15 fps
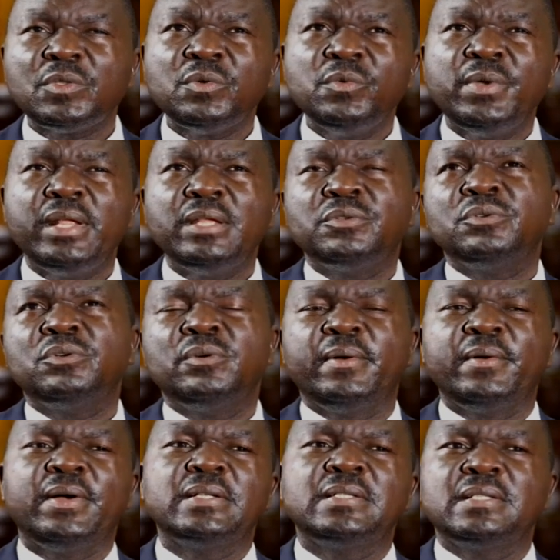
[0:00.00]
When I took
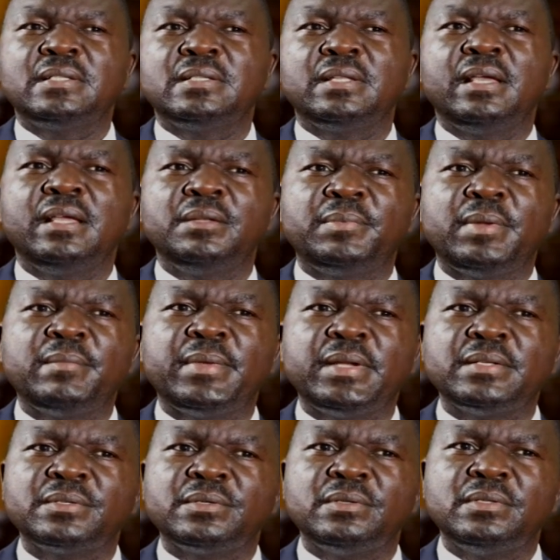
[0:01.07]
over, we had 68
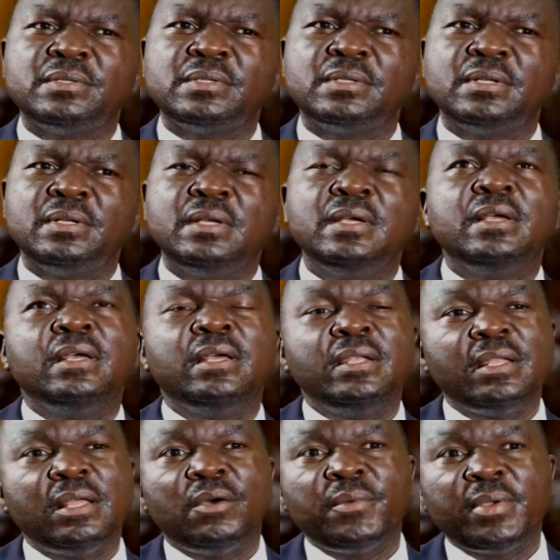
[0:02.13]
primary schools.
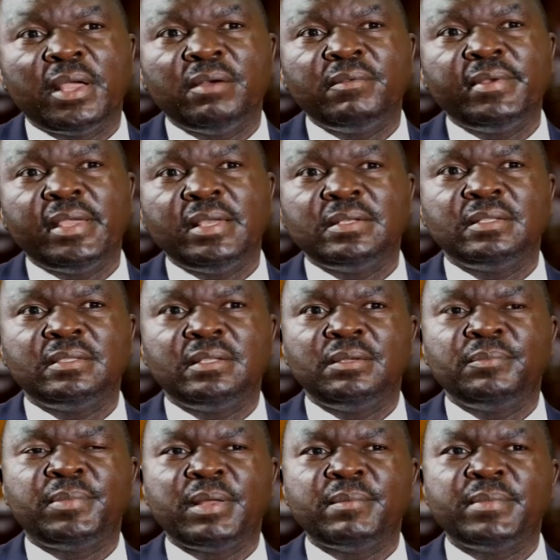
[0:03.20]
Now we have
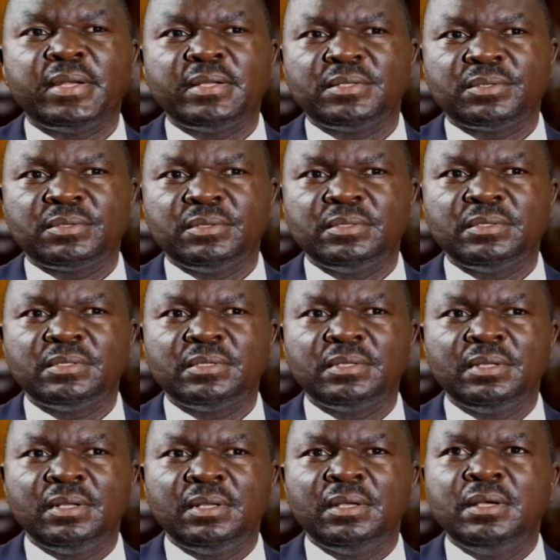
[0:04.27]
83 primary schools.
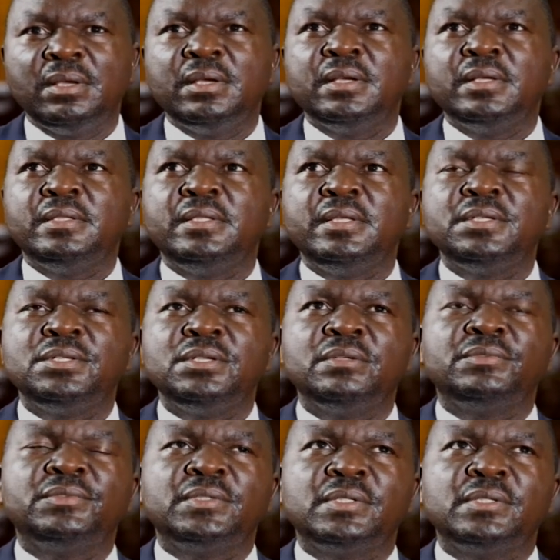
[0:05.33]
The
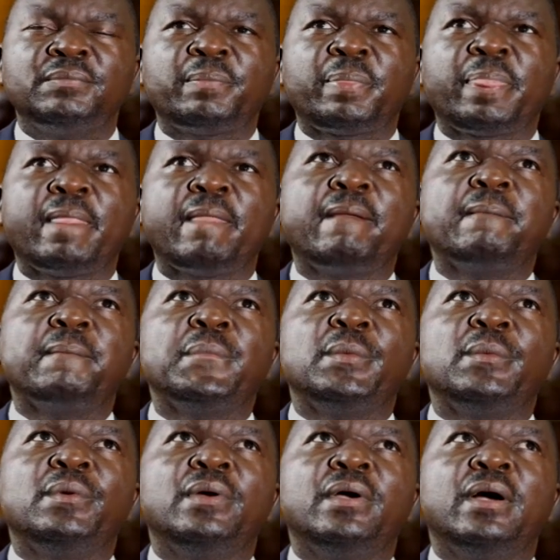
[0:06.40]
shift.
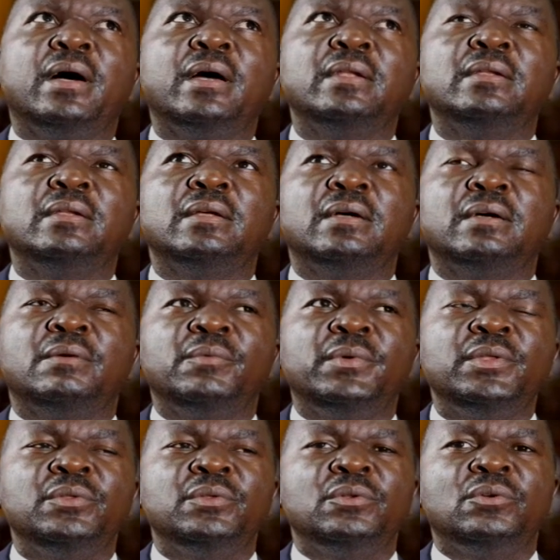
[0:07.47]
And
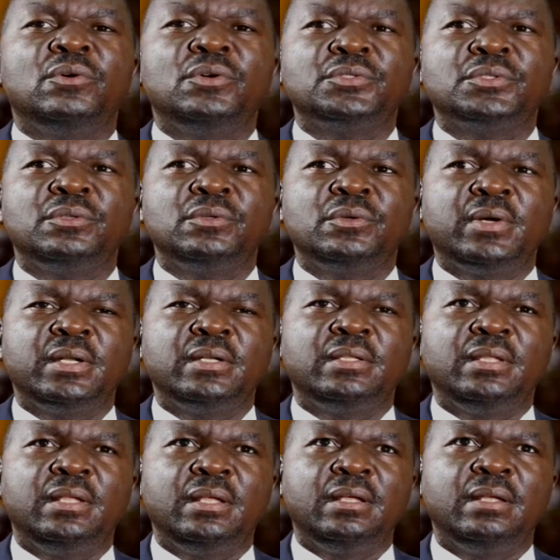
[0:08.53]
when you also look at
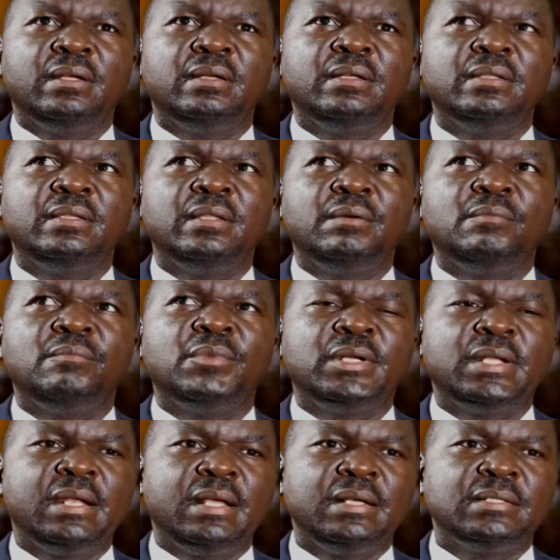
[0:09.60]
the
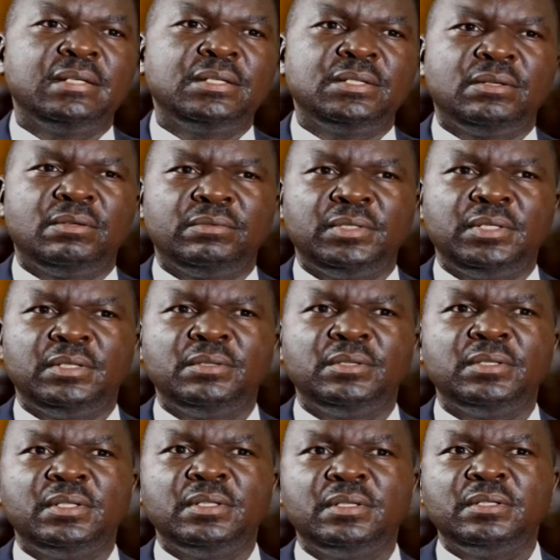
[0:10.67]
modernization of
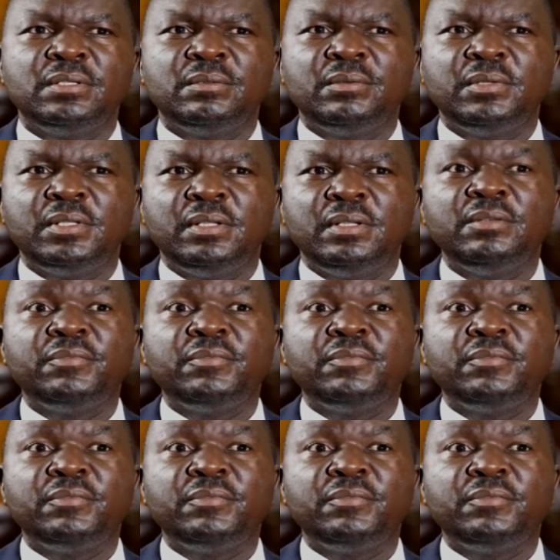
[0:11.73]
the